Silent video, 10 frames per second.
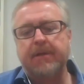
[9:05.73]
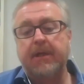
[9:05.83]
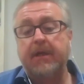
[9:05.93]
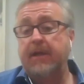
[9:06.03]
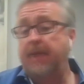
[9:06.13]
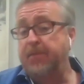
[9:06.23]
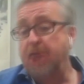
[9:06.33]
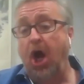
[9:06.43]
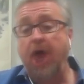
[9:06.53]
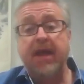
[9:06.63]
Mm-hmm. Now,
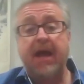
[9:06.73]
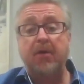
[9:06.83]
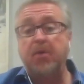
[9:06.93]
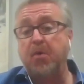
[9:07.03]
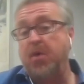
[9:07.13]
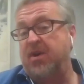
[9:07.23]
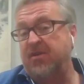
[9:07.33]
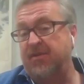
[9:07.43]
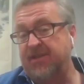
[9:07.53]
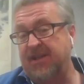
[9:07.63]
beyond that, we're working
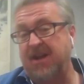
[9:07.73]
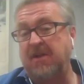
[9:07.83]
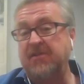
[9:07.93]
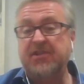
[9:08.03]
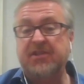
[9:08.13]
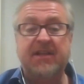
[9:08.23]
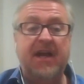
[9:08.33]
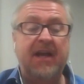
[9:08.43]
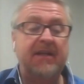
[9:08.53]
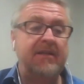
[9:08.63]
on technologies
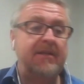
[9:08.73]
like